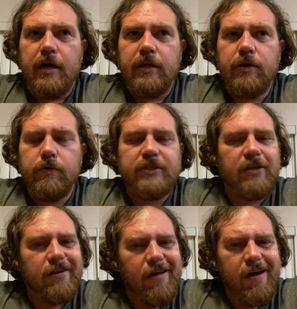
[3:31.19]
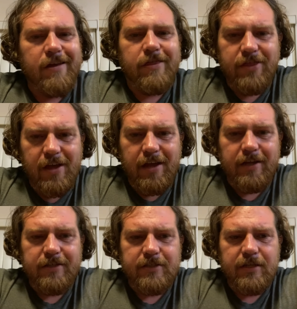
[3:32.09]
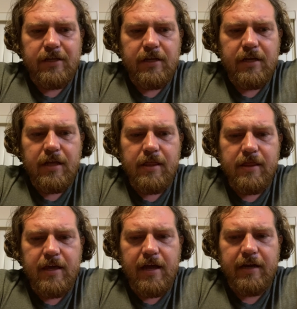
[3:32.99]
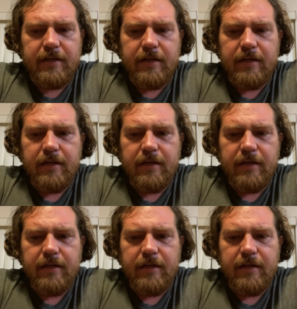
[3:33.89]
there was a lot of things that